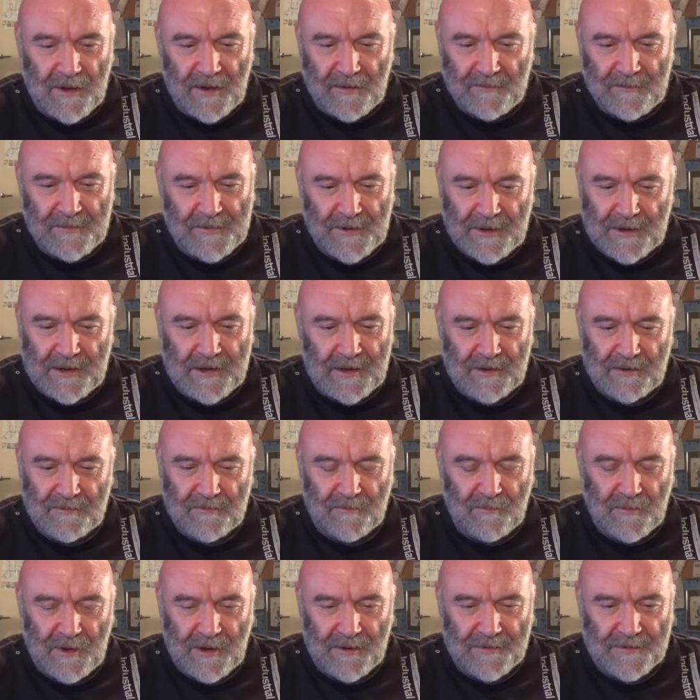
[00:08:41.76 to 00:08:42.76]

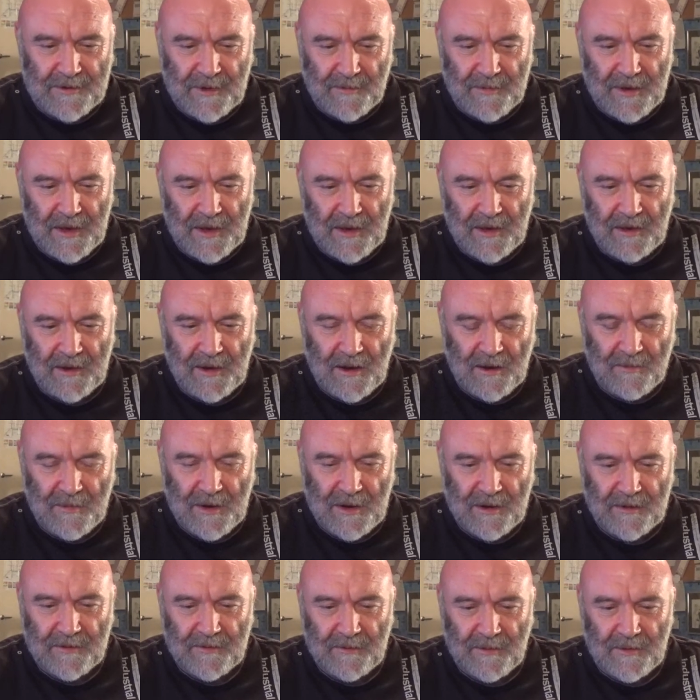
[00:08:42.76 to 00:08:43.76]
thinking whilst I'm here, I
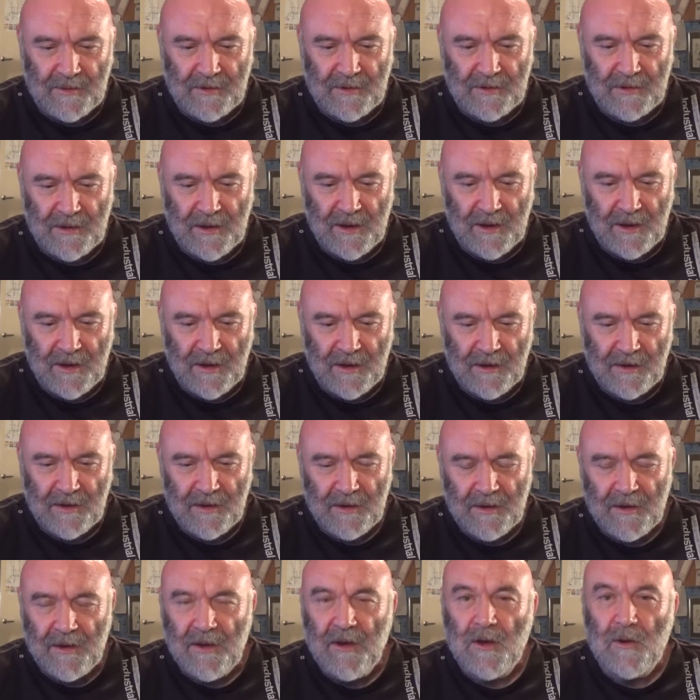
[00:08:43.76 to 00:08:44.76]
might as well
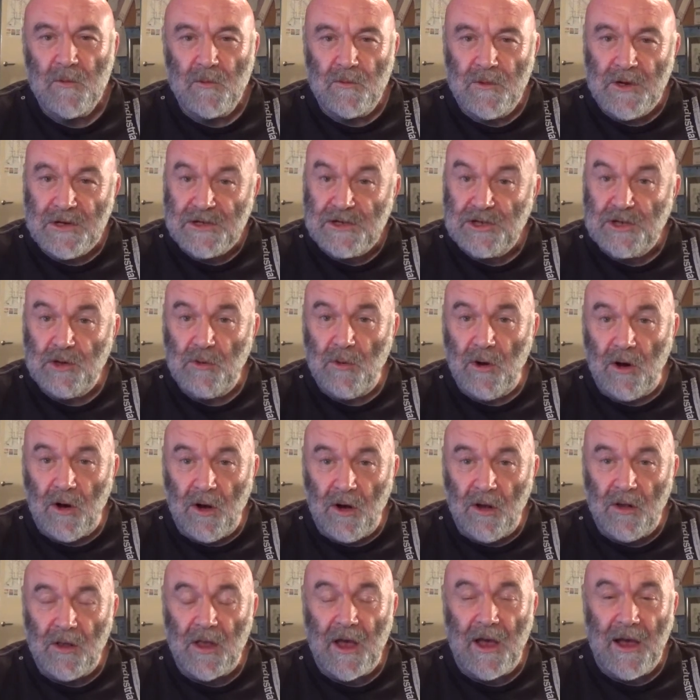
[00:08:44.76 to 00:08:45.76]
wish you
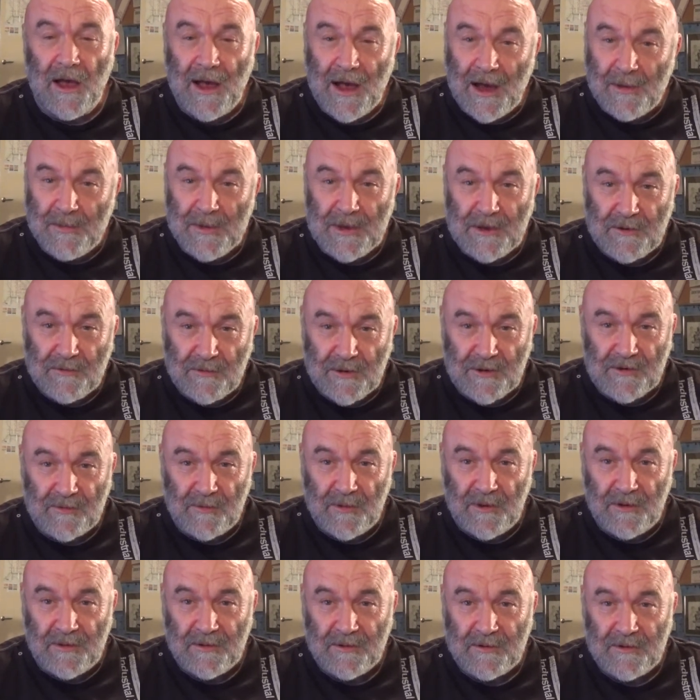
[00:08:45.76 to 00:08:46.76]
all a happy
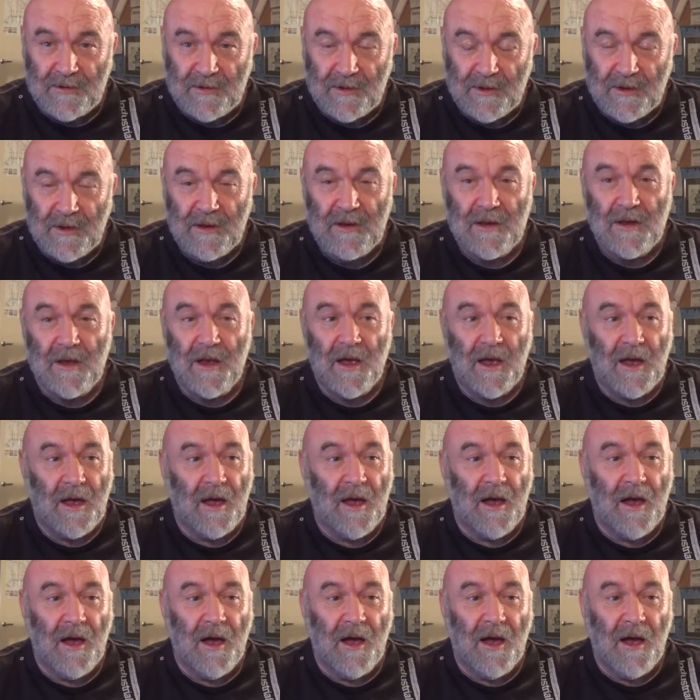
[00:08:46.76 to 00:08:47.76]
Christmas.
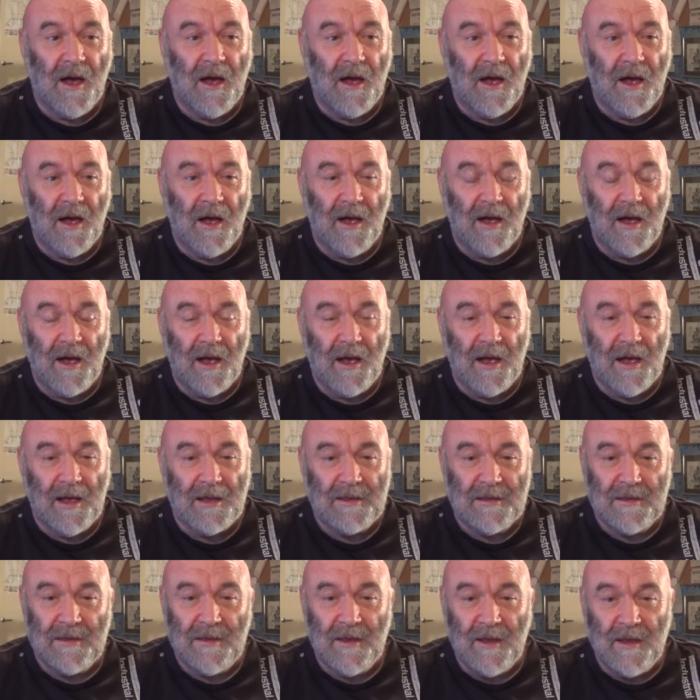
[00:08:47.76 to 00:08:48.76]

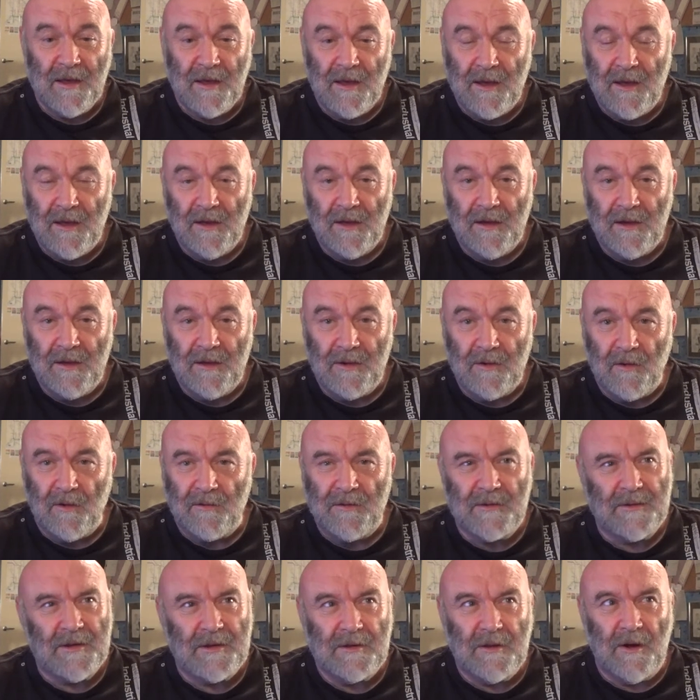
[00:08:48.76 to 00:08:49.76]
It's
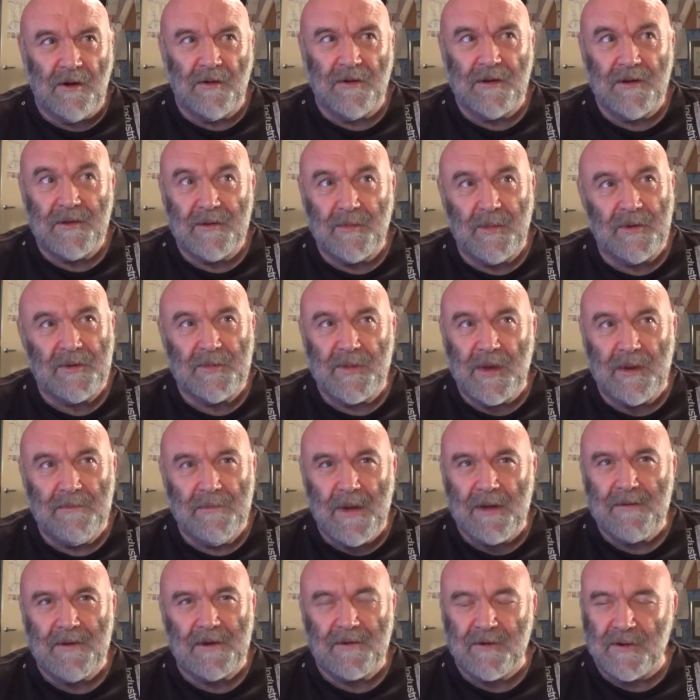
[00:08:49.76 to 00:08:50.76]
supposed to be a
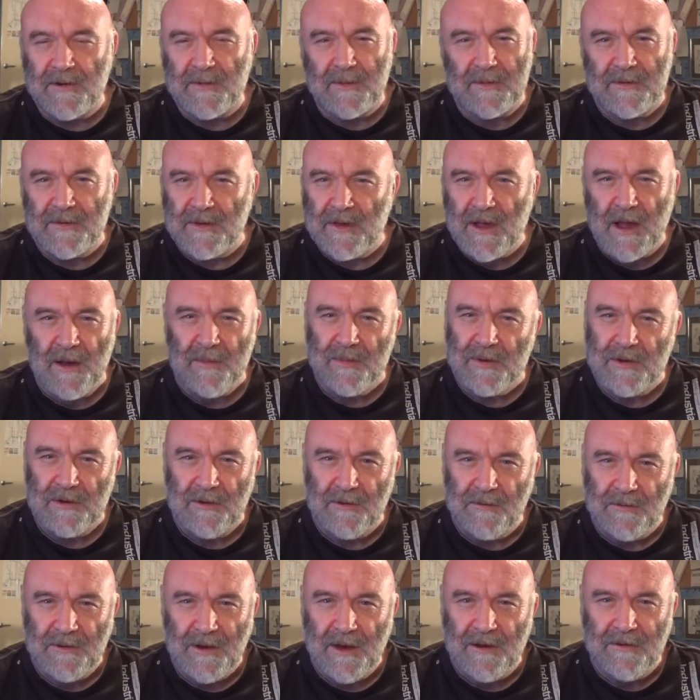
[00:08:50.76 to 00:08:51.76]
Merry Christmas and Happy
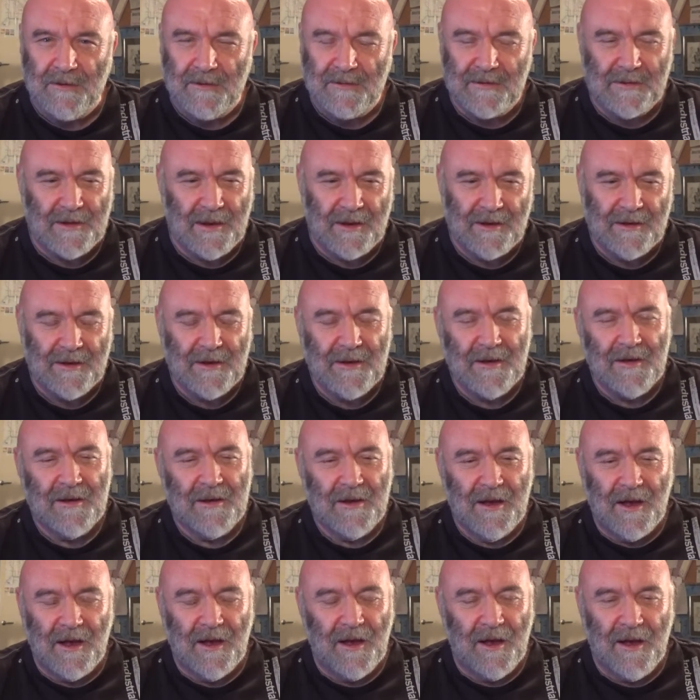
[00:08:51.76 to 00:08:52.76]
New Year, isn't it?
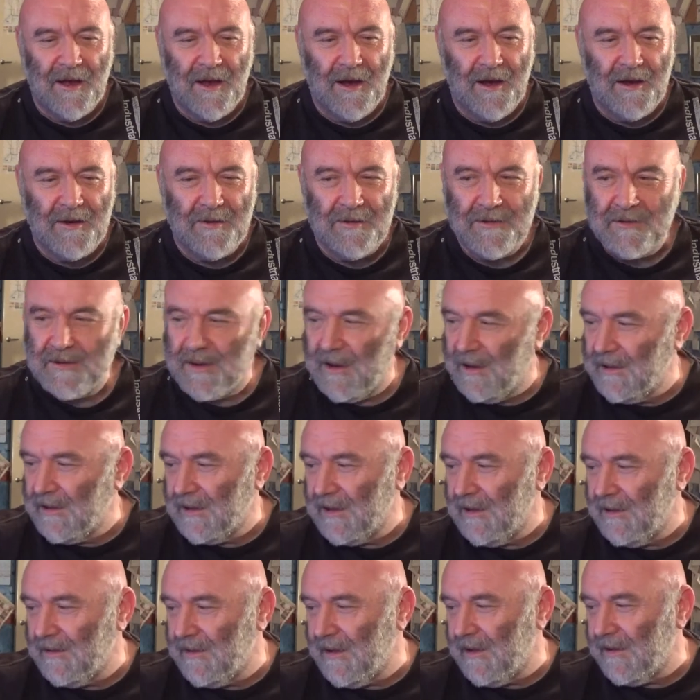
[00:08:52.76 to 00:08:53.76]
I always kind of
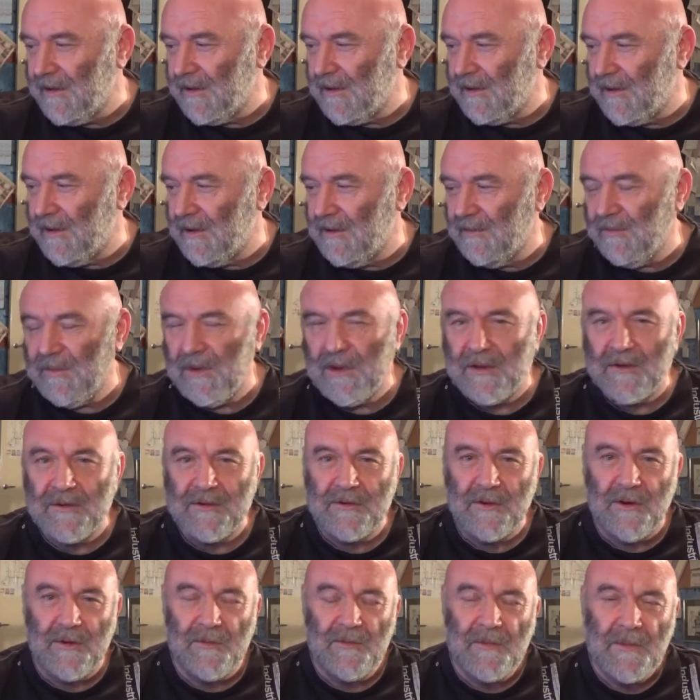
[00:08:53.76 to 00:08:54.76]
get that kind of
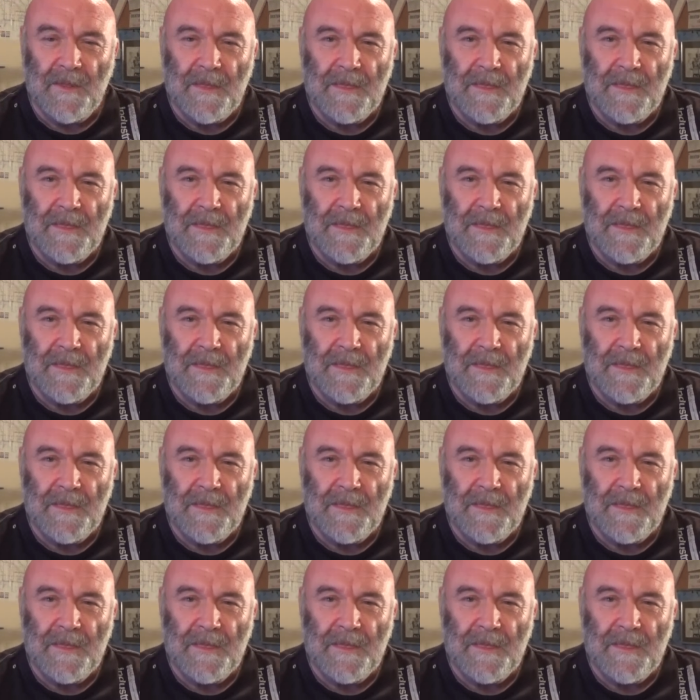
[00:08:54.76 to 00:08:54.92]
mixed up.